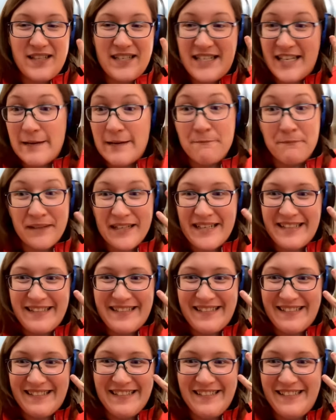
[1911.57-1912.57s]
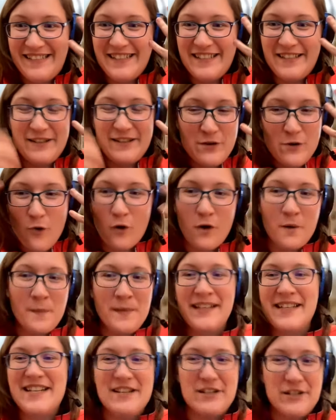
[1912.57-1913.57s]
deeply
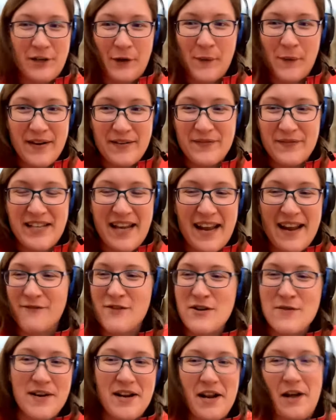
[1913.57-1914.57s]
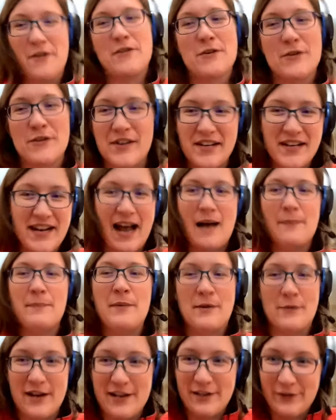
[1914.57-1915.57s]
normally intuitive to everyone other than
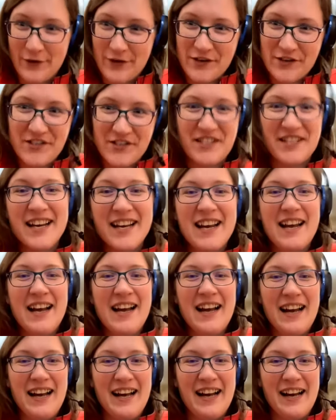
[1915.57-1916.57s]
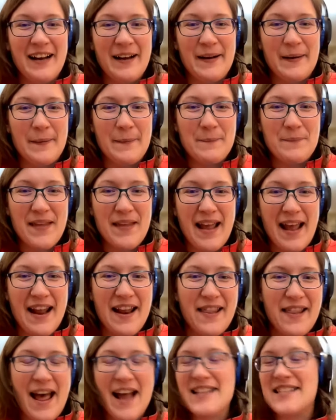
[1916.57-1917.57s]
copyright lawyers. And
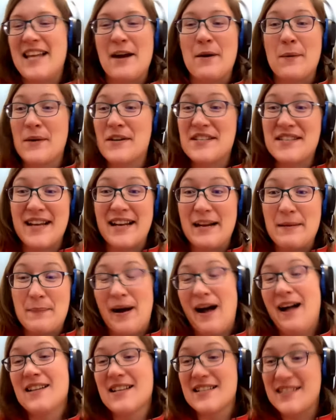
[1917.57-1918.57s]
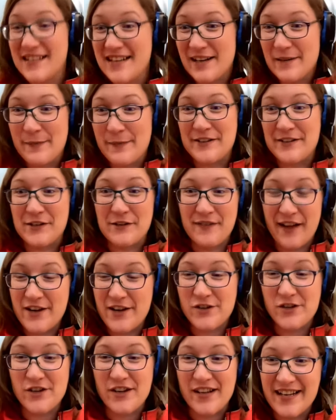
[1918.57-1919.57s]
that's how we're setting policy on
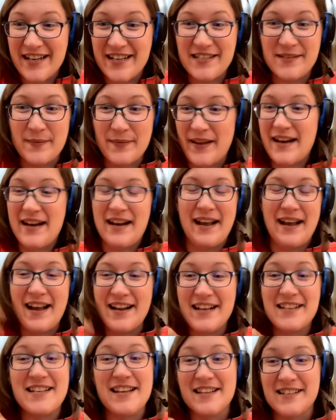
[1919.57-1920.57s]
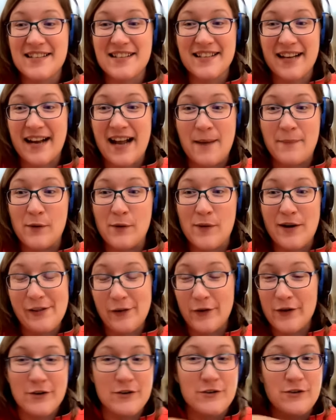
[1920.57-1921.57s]
preservation is like, and I say this as a copyright
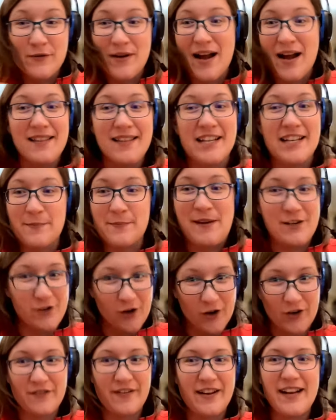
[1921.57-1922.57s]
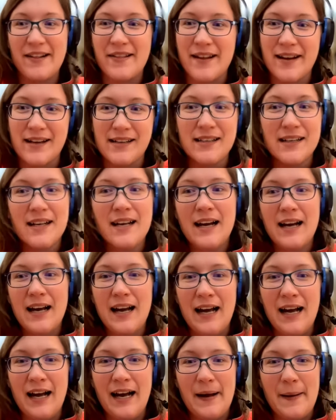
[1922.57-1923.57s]
lawyer, do let us be in charge of anything.
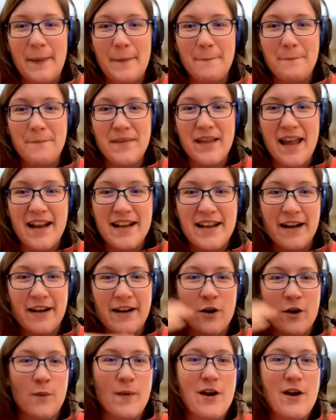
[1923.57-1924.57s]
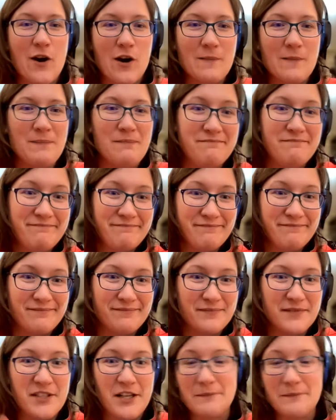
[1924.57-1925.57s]
And yet here we are.
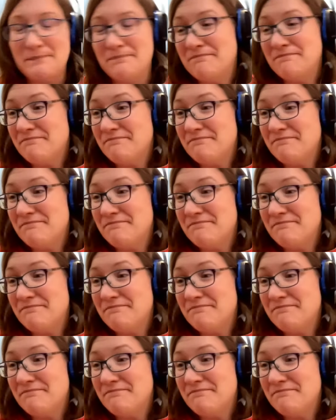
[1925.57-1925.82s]
So.